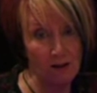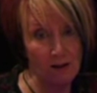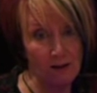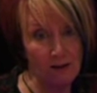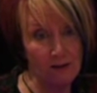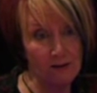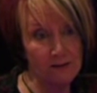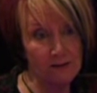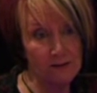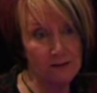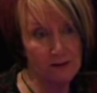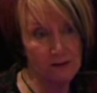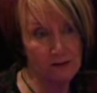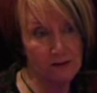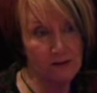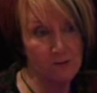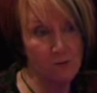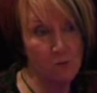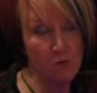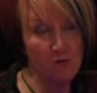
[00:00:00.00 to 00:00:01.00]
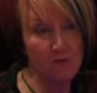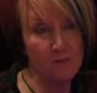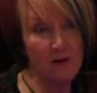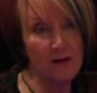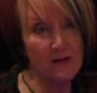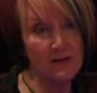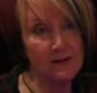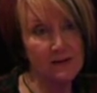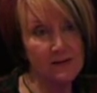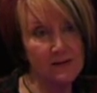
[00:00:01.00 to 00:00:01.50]
and she walks
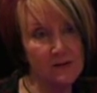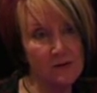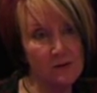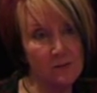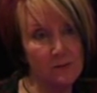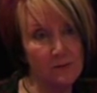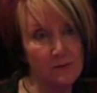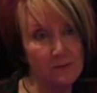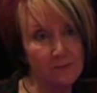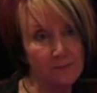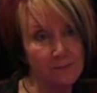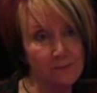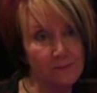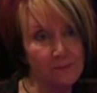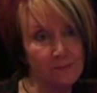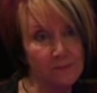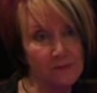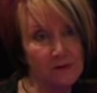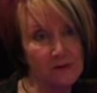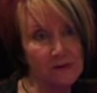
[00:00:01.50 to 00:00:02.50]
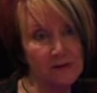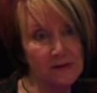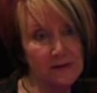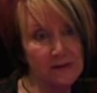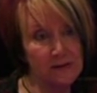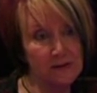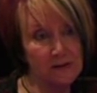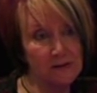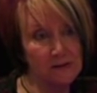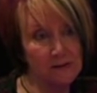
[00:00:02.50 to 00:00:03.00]
past this copper
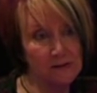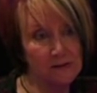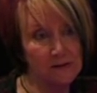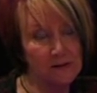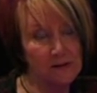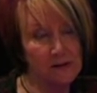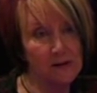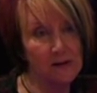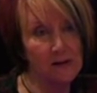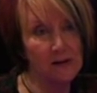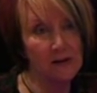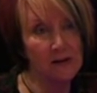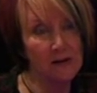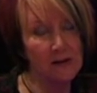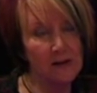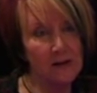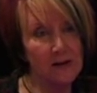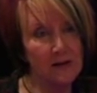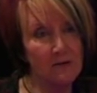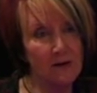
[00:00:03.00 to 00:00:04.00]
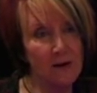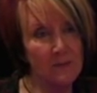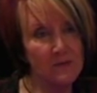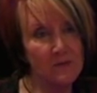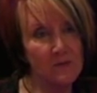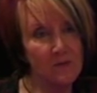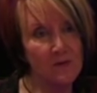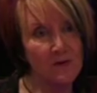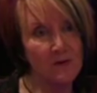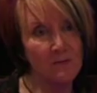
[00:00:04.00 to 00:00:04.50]
and he grabs
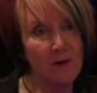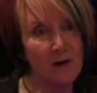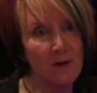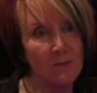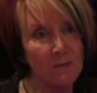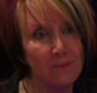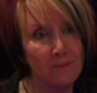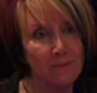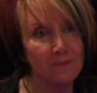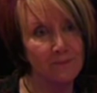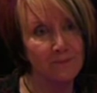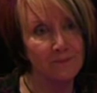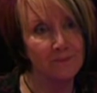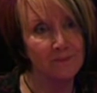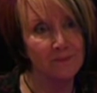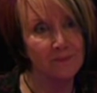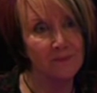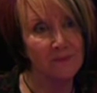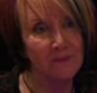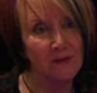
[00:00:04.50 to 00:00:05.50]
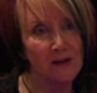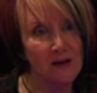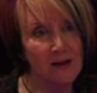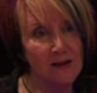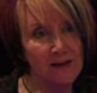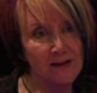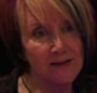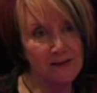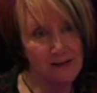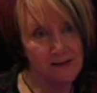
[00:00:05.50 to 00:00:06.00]
her on the bum.
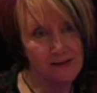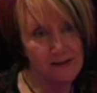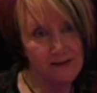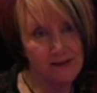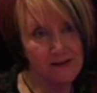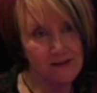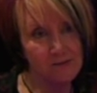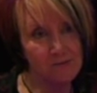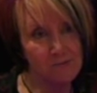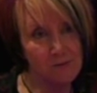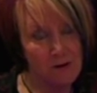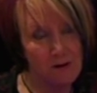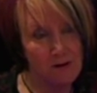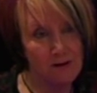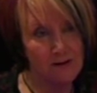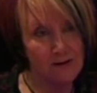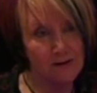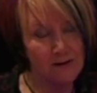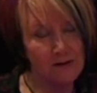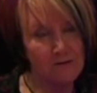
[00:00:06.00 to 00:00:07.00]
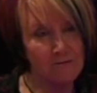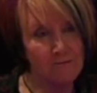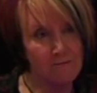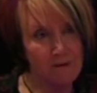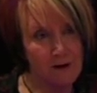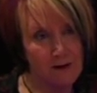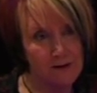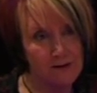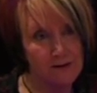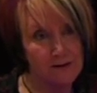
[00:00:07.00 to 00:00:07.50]
And he does this right in
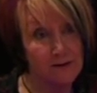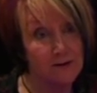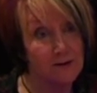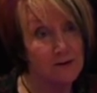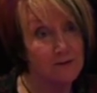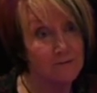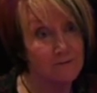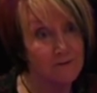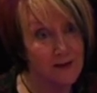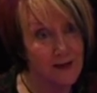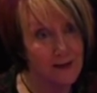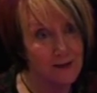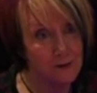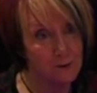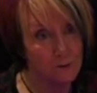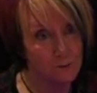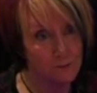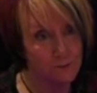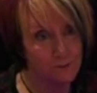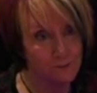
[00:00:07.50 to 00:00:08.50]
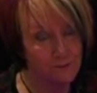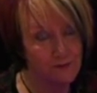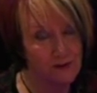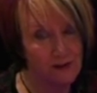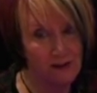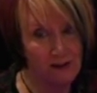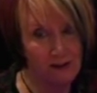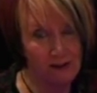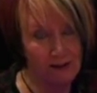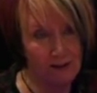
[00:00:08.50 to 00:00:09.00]
front of Daniel.
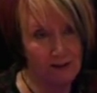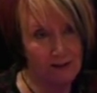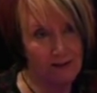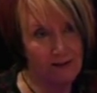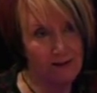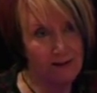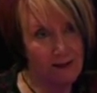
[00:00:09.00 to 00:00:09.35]
Now